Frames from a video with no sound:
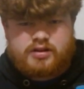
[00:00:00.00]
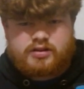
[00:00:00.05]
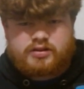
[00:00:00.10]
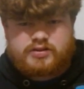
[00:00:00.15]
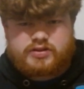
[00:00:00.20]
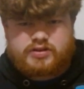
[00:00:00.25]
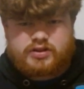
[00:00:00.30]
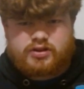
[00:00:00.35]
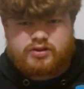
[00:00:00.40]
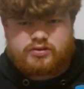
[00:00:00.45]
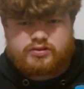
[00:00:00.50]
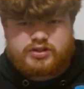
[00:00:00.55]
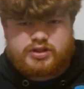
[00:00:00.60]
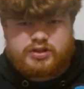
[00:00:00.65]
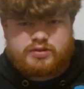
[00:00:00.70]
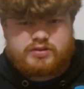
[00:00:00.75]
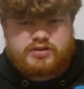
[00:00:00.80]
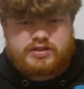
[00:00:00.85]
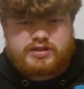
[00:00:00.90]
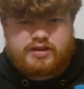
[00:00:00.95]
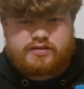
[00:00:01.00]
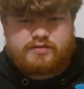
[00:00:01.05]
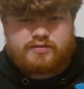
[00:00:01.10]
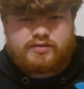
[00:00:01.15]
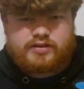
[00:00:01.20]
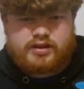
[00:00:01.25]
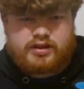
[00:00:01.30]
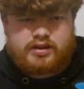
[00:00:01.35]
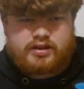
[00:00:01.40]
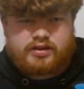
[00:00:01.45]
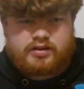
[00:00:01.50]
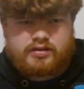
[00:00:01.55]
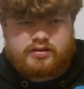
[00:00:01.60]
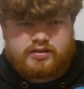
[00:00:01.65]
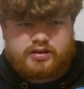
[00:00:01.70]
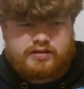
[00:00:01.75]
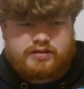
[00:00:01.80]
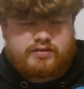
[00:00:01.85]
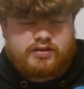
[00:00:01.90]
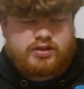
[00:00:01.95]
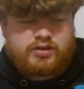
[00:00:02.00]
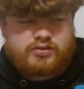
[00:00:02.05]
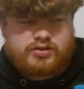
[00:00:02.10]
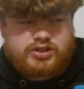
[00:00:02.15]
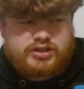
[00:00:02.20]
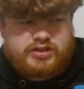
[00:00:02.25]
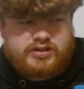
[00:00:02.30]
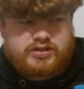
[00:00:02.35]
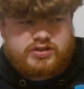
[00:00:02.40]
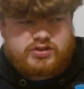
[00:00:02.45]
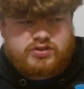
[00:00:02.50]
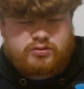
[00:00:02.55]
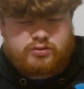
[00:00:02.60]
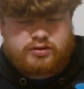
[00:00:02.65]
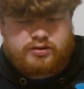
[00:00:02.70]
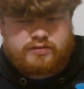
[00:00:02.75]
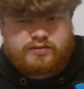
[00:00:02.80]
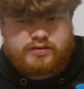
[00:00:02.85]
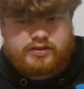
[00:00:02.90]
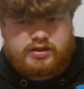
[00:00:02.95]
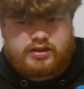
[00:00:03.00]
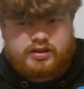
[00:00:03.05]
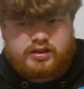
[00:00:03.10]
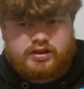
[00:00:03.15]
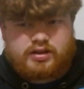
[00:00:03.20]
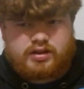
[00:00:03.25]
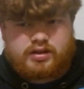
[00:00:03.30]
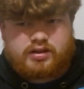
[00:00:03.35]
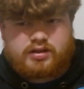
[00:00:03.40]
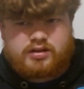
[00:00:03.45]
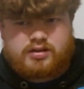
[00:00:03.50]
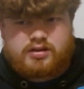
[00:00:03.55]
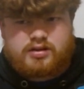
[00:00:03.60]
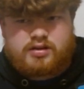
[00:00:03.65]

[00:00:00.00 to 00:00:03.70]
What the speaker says: So she was definitely, even though she's sort of the